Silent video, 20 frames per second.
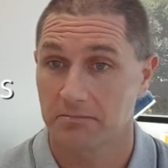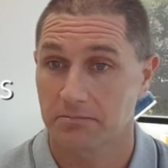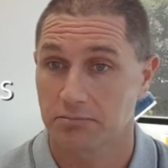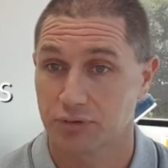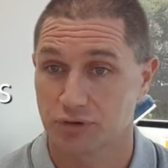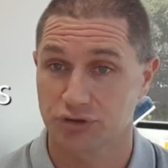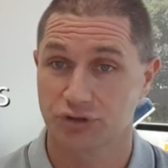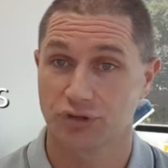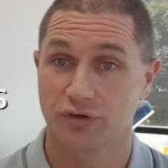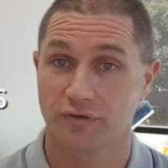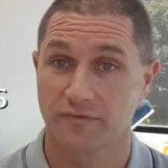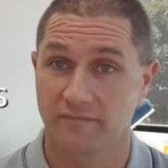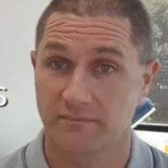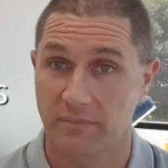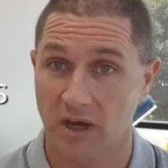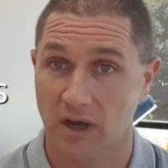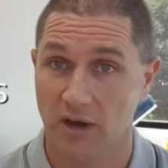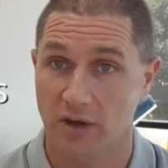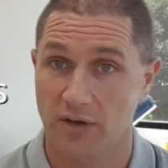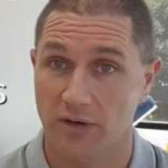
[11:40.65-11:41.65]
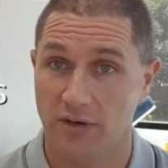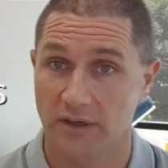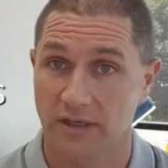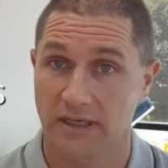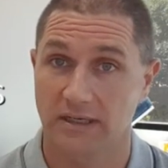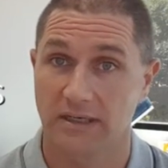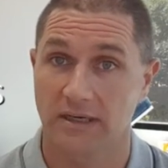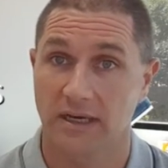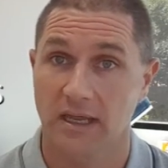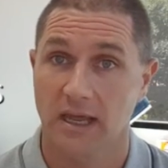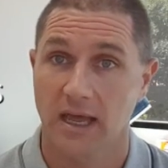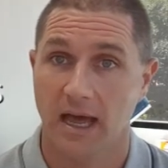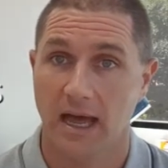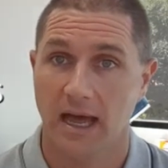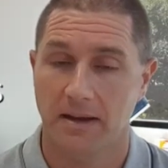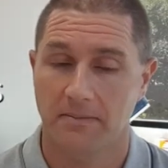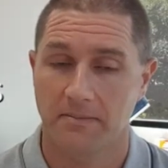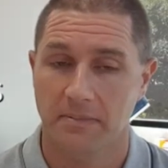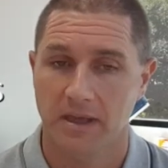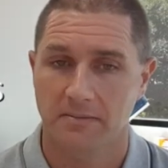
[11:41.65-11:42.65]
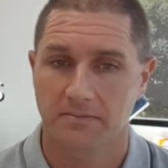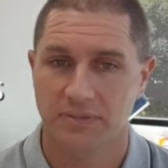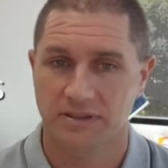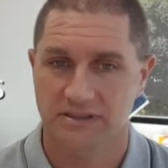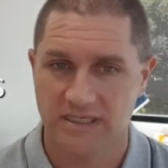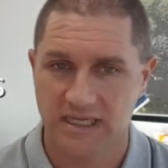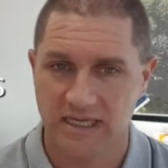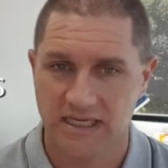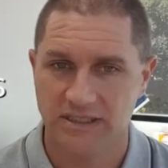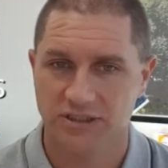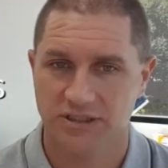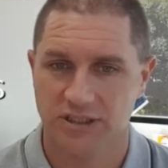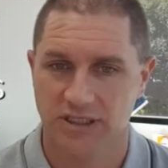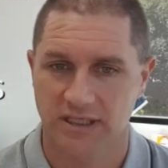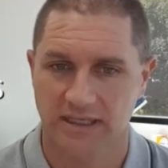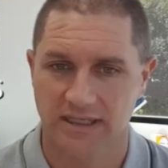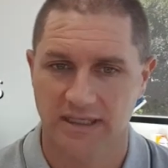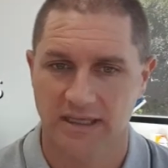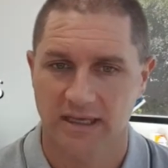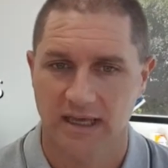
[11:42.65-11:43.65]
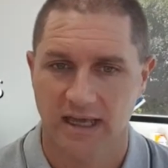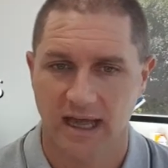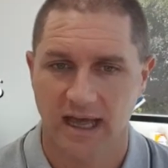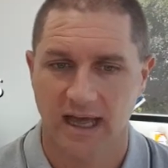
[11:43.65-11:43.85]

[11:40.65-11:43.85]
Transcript: preserve bone and potentially